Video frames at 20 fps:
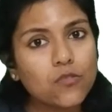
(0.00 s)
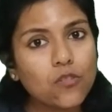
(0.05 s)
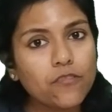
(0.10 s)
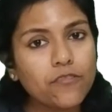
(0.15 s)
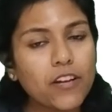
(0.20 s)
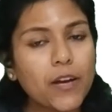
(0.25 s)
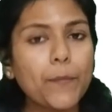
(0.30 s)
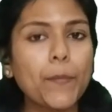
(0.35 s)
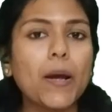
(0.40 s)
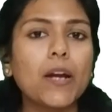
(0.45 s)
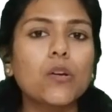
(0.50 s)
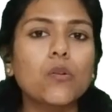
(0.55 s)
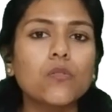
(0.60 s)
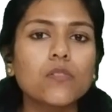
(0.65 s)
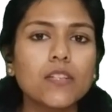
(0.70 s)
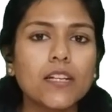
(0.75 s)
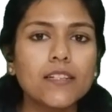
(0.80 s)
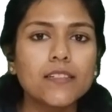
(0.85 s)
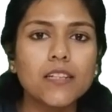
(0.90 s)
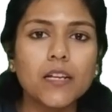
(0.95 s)
of
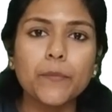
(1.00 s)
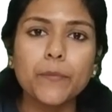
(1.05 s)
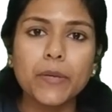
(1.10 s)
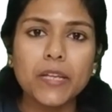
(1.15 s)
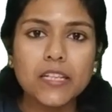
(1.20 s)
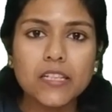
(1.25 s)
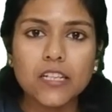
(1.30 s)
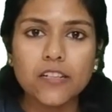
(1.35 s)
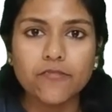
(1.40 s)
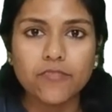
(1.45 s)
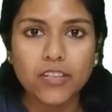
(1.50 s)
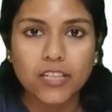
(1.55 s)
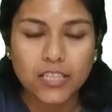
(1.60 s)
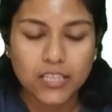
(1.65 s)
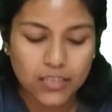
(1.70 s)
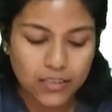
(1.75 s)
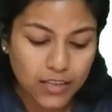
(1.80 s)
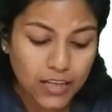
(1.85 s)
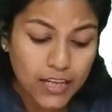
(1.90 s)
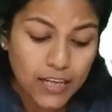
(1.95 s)
hepatocytes are being
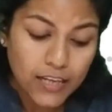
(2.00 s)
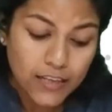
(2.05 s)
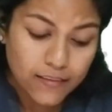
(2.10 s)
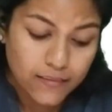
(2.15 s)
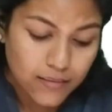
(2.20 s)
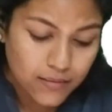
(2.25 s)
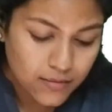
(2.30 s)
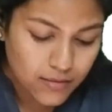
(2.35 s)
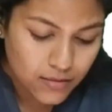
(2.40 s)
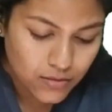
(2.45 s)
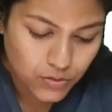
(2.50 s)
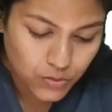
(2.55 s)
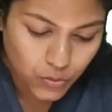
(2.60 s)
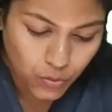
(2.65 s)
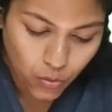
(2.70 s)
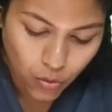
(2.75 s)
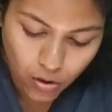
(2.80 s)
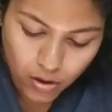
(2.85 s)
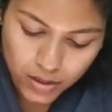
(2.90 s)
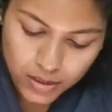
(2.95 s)
affected. This is
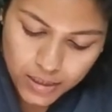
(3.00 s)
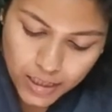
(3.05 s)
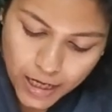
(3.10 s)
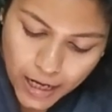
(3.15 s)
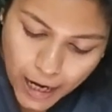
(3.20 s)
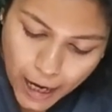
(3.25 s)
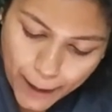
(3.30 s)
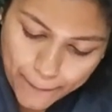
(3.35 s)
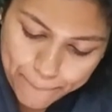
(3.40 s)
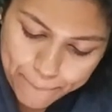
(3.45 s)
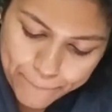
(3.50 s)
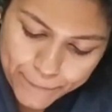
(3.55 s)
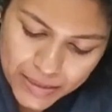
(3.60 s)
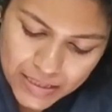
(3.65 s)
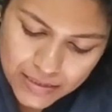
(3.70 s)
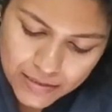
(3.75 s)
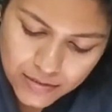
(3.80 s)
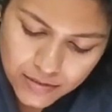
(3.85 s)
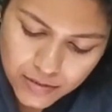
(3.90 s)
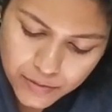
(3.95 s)
called a
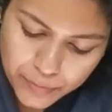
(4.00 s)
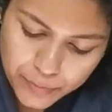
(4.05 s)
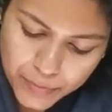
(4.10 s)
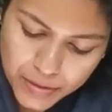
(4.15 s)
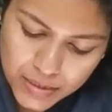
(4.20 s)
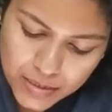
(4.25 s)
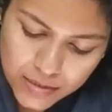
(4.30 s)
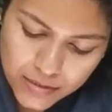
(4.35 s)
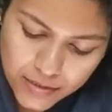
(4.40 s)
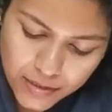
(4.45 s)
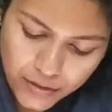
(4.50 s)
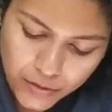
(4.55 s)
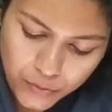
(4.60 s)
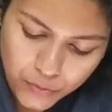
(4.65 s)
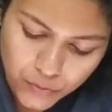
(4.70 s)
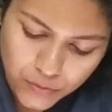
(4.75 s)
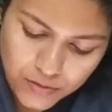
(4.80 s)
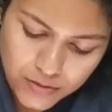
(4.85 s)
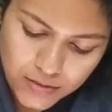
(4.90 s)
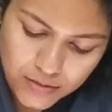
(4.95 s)
piecemeal
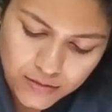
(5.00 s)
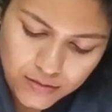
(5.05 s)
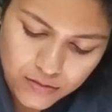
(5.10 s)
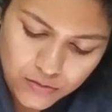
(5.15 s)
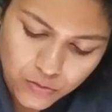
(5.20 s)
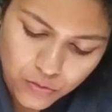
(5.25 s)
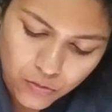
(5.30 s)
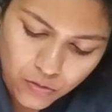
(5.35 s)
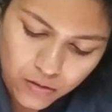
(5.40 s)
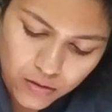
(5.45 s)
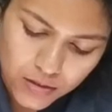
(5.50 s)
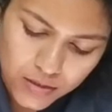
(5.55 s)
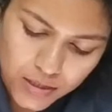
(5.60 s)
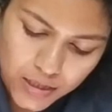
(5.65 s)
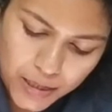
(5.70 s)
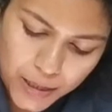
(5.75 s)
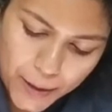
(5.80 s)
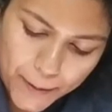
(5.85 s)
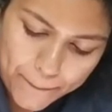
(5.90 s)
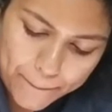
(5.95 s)
necrosis. It is called
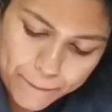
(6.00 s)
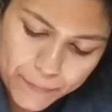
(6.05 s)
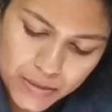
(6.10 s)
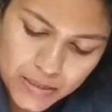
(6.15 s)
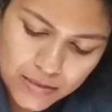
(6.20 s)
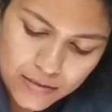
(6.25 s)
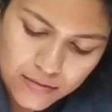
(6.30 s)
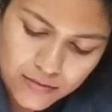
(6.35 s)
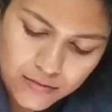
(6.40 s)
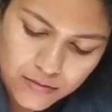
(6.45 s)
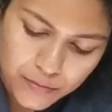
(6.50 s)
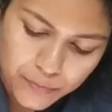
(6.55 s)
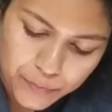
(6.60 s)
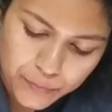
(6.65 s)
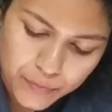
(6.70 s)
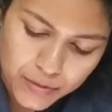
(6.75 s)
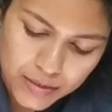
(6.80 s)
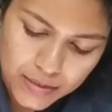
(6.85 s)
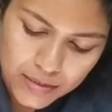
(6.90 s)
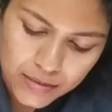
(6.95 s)

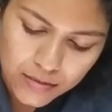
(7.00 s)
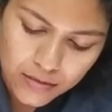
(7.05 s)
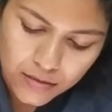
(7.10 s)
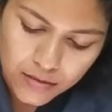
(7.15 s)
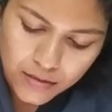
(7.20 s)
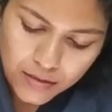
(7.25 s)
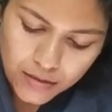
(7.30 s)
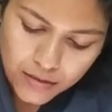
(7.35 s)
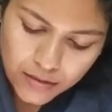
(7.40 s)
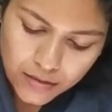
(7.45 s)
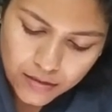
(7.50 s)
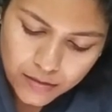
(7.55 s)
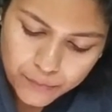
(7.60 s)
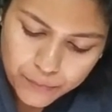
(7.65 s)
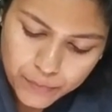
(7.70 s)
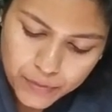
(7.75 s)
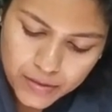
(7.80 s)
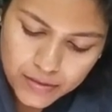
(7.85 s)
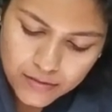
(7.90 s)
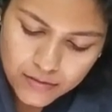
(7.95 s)
piecemeal
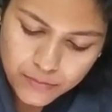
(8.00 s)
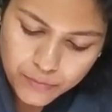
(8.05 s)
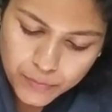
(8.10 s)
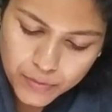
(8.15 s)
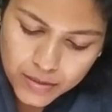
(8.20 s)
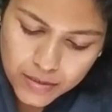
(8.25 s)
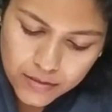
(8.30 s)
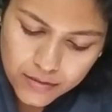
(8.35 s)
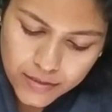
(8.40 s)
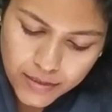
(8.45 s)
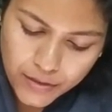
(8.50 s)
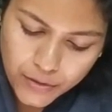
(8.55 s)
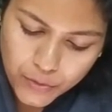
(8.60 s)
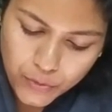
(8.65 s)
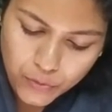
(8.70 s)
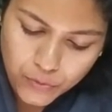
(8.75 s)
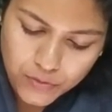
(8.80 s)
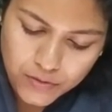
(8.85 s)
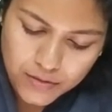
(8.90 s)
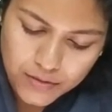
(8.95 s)
piecemeal
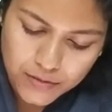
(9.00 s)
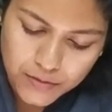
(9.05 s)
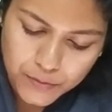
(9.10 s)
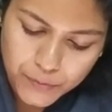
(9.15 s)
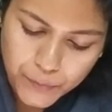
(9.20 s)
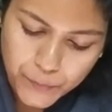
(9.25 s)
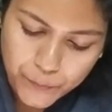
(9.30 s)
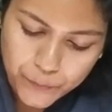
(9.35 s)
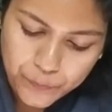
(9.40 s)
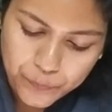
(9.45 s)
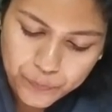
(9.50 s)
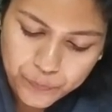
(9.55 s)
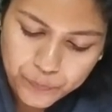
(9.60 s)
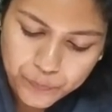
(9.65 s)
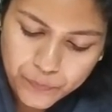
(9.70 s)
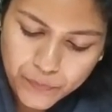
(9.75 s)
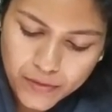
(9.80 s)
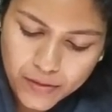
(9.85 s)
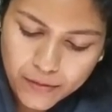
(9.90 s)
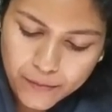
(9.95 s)
necrosis.
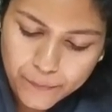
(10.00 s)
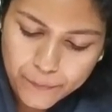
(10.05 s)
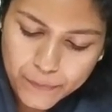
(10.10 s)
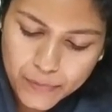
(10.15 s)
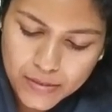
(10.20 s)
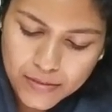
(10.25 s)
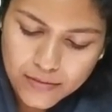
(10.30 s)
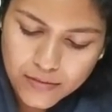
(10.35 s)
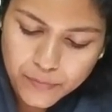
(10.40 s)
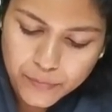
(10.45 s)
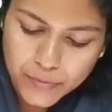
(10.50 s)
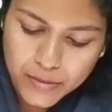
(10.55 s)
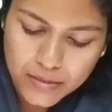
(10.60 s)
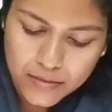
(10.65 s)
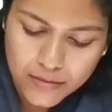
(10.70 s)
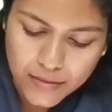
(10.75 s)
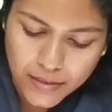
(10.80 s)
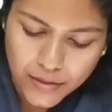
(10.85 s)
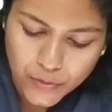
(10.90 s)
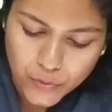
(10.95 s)
Piecemeal
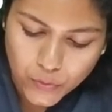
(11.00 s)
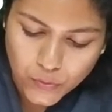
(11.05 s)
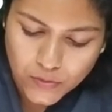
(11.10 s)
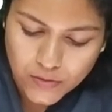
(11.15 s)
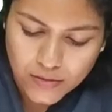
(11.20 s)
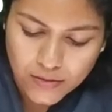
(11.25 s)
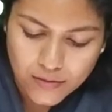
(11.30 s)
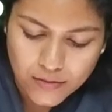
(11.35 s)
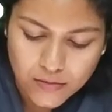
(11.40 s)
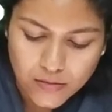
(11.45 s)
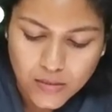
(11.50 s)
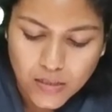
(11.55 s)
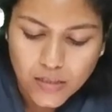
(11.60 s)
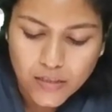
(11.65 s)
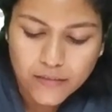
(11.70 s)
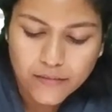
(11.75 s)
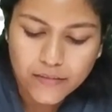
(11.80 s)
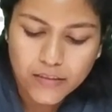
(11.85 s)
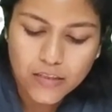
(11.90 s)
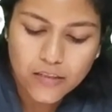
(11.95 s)
necrosis.
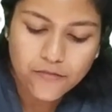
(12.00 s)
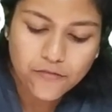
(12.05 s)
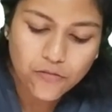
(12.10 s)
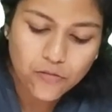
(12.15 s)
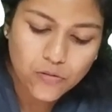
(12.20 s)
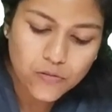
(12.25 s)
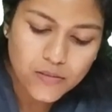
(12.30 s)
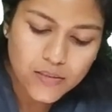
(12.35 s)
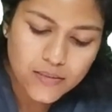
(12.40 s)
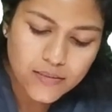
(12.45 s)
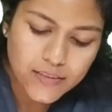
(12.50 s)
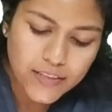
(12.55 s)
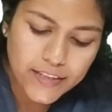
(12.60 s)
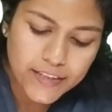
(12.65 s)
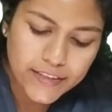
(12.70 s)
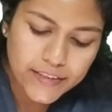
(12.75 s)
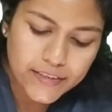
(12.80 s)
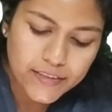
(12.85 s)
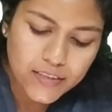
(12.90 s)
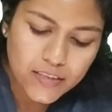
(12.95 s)
Therefore, this
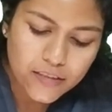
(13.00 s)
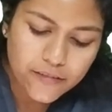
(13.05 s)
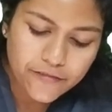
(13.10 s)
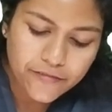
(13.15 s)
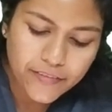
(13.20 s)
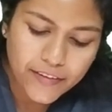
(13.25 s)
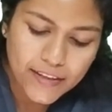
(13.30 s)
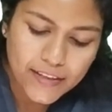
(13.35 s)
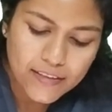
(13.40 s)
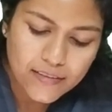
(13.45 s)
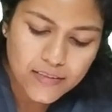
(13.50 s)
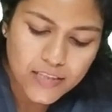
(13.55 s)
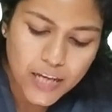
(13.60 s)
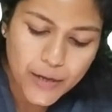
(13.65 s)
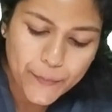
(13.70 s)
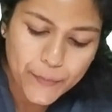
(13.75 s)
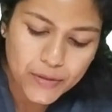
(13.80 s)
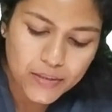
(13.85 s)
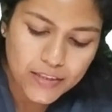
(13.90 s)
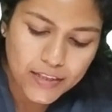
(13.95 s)
interface
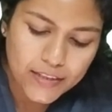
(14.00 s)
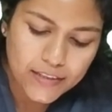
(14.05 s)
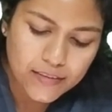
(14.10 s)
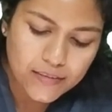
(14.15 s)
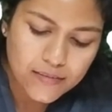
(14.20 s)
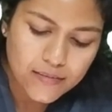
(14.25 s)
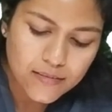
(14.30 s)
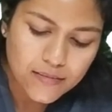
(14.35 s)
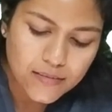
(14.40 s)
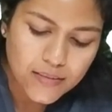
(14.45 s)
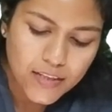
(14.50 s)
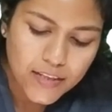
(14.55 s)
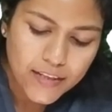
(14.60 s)
hepatitis